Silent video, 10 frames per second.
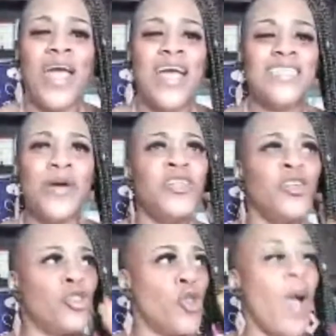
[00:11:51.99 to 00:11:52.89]
So it
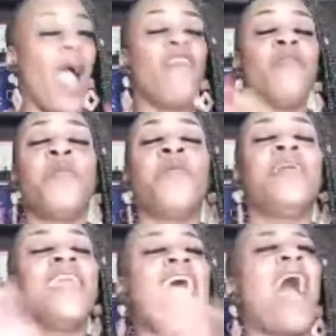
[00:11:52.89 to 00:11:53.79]
just I remember one
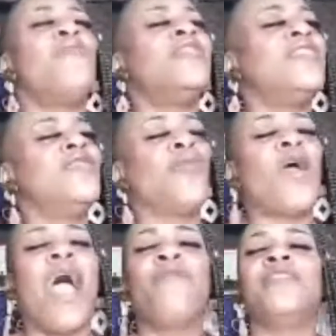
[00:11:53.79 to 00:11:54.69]
day I was
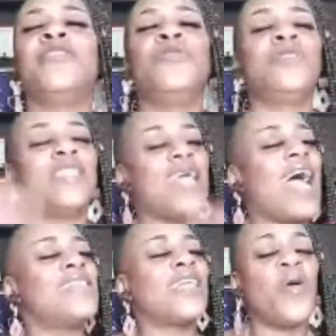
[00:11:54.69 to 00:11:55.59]
losing it. I was
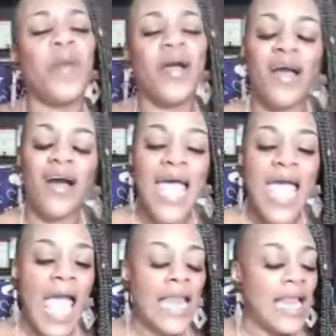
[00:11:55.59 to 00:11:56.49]
like, oh my God.
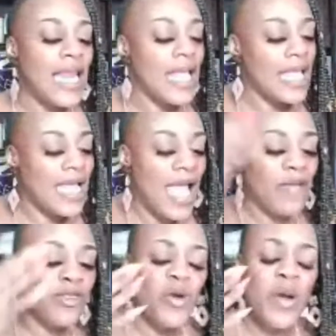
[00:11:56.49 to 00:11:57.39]
And then Nikki came
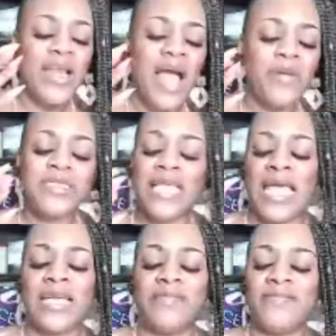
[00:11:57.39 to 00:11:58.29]
through, and I was like,
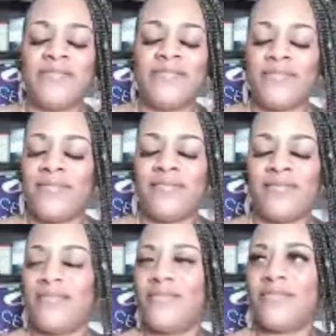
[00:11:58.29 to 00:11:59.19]

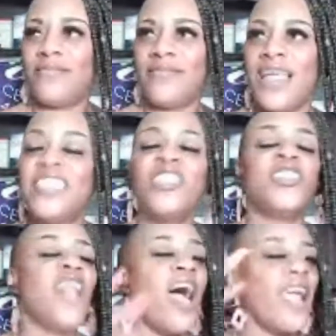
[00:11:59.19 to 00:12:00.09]
it just not
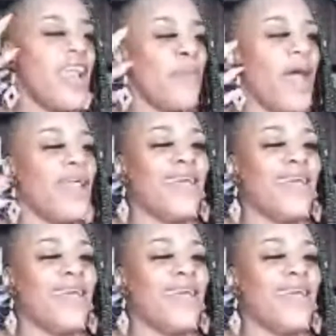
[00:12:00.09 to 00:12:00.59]
anybody.